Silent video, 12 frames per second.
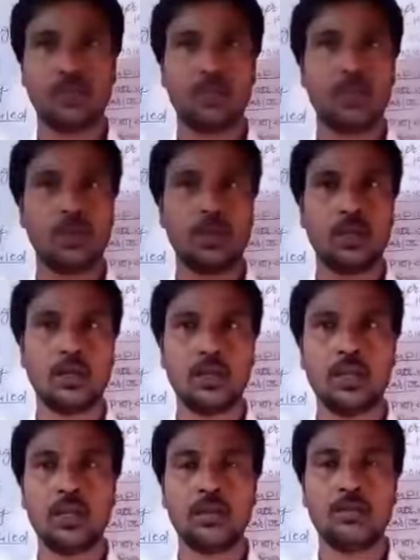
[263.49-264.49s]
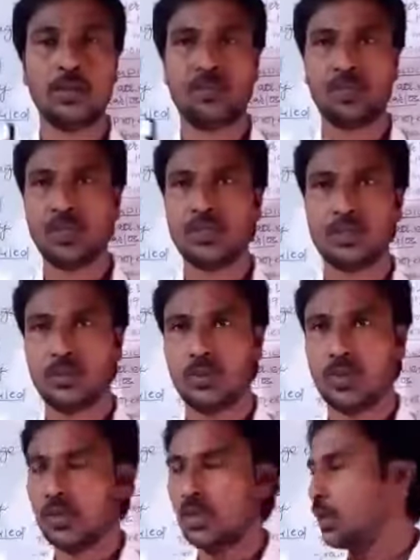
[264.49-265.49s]
people lived
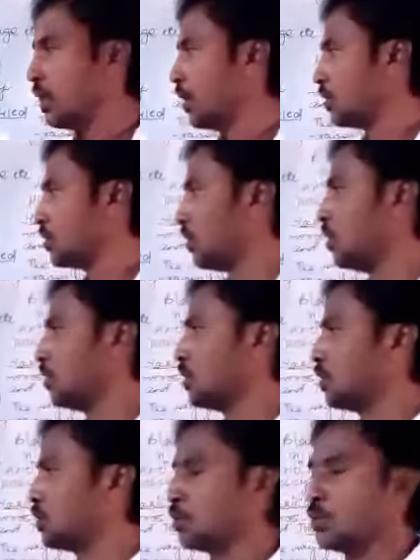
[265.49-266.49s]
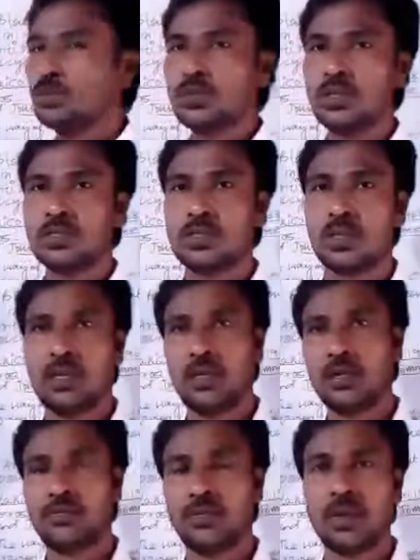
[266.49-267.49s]
peacefully. So the truth is
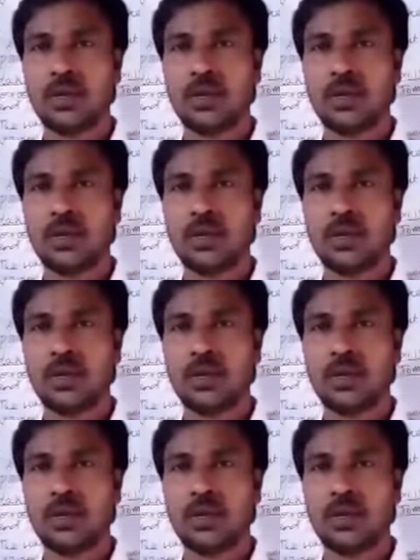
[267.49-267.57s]
that